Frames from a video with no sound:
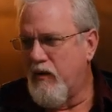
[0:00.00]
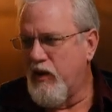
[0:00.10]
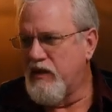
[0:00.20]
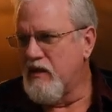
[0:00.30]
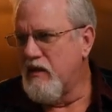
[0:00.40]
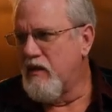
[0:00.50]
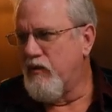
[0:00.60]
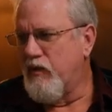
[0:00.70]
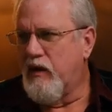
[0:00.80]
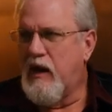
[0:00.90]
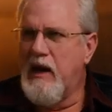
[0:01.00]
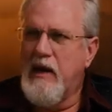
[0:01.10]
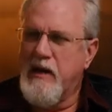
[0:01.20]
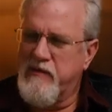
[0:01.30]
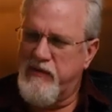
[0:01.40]
which were
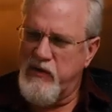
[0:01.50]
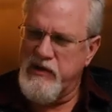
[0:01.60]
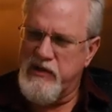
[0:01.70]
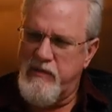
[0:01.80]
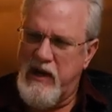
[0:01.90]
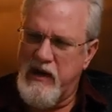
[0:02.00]
highlighted first